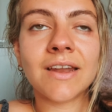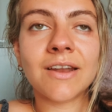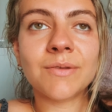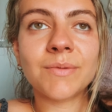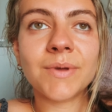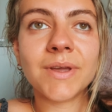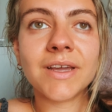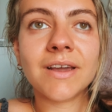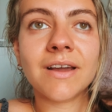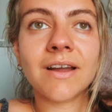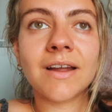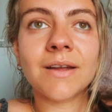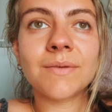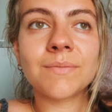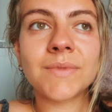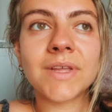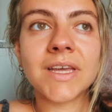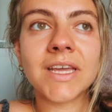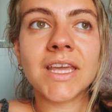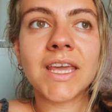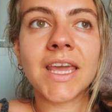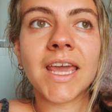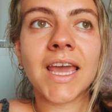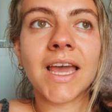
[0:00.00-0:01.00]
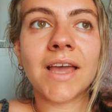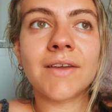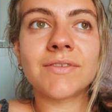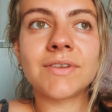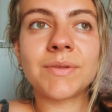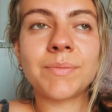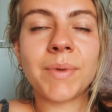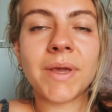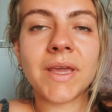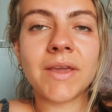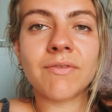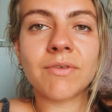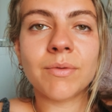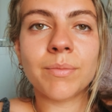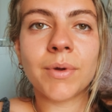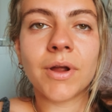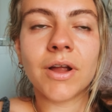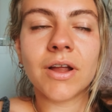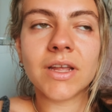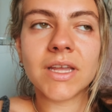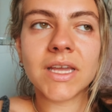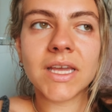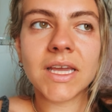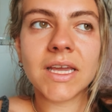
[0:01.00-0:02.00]
of my car. I'm like, okay, I have to pay for
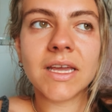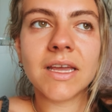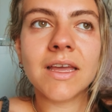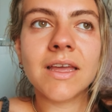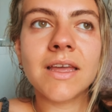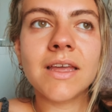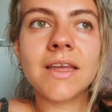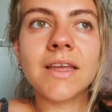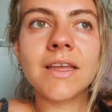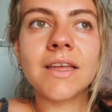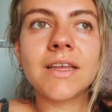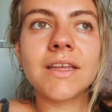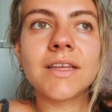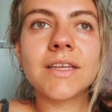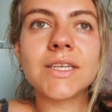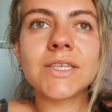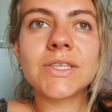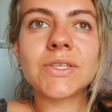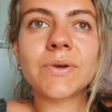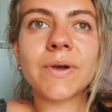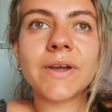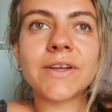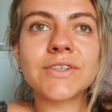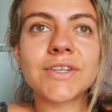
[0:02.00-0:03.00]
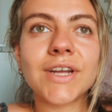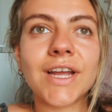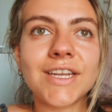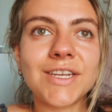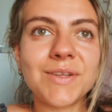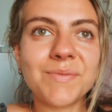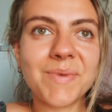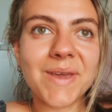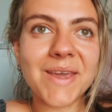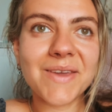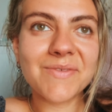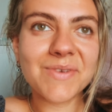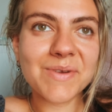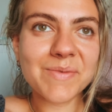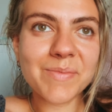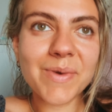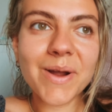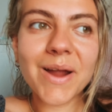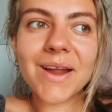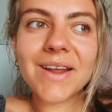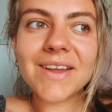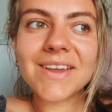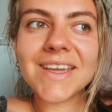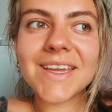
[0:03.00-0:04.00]
parking. So I tried to pay for
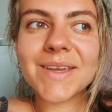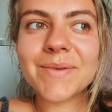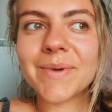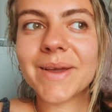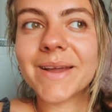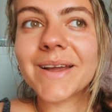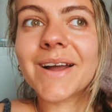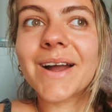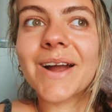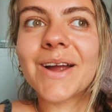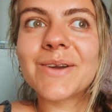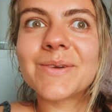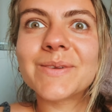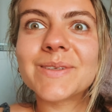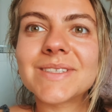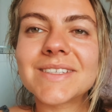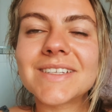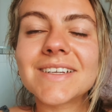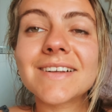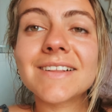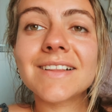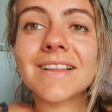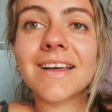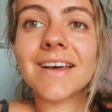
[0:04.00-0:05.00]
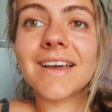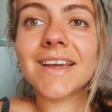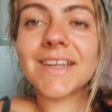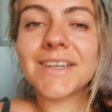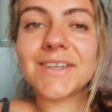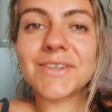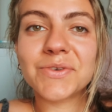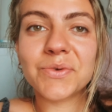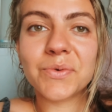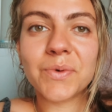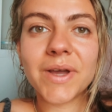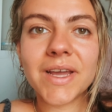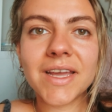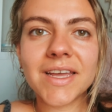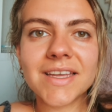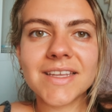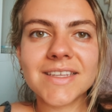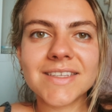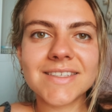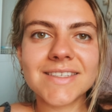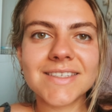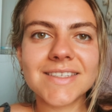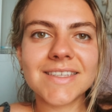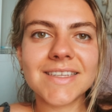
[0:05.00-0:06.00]
parking. My card was declined
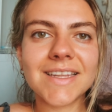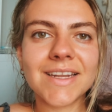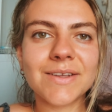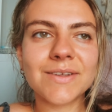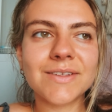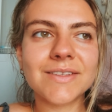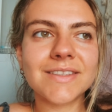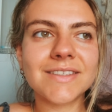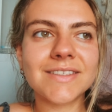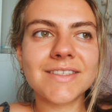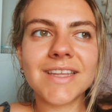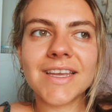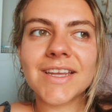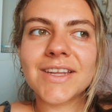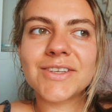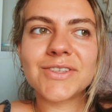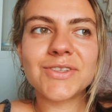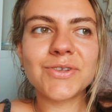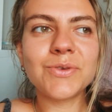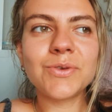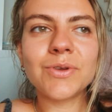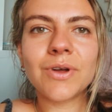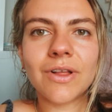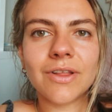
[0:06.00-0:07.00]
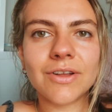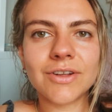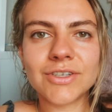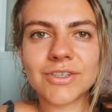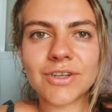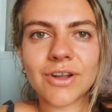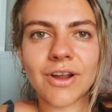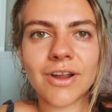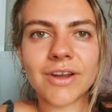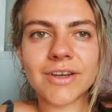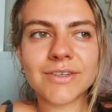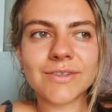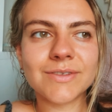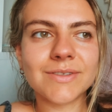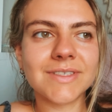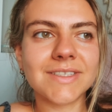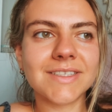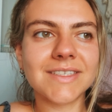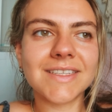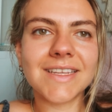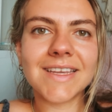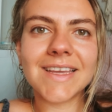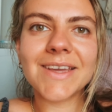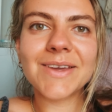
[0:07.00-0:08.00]
twice, and it's like $2 charge. I
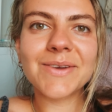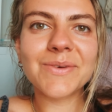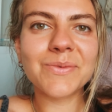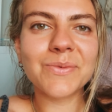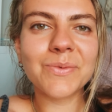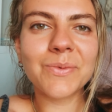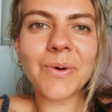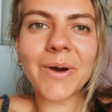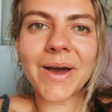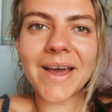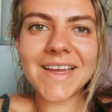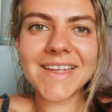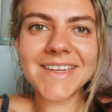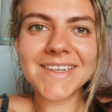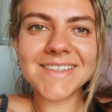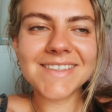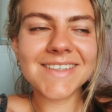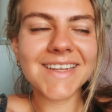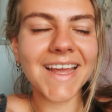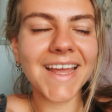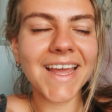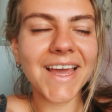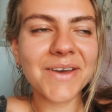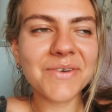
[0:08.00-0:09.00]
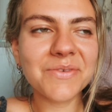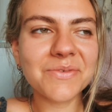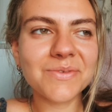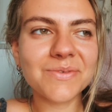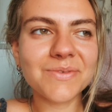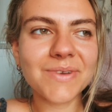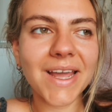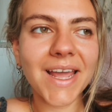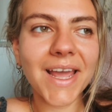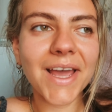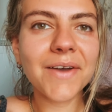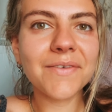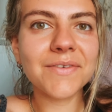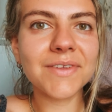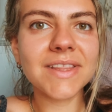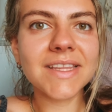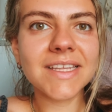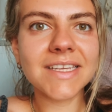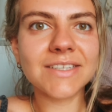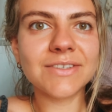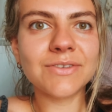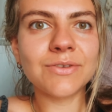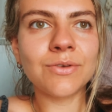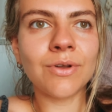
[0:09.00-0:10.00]
was like, what? I have at
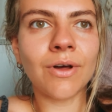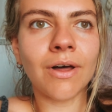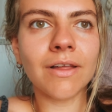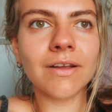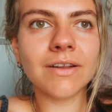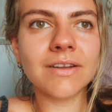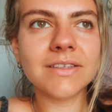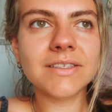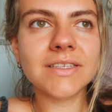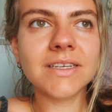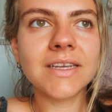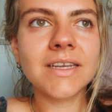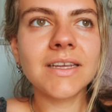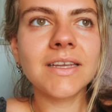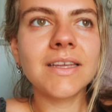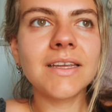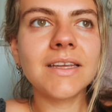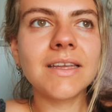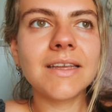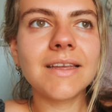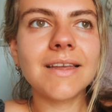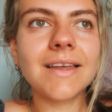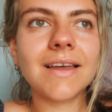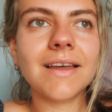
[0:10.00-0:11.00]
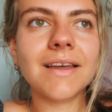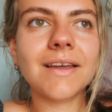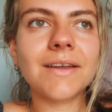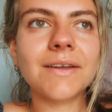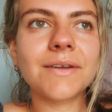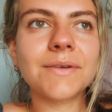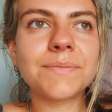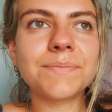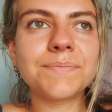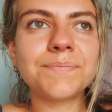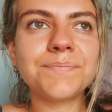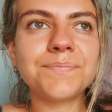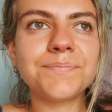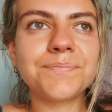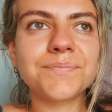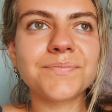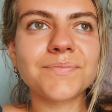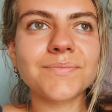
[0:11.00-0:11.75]
least $2. And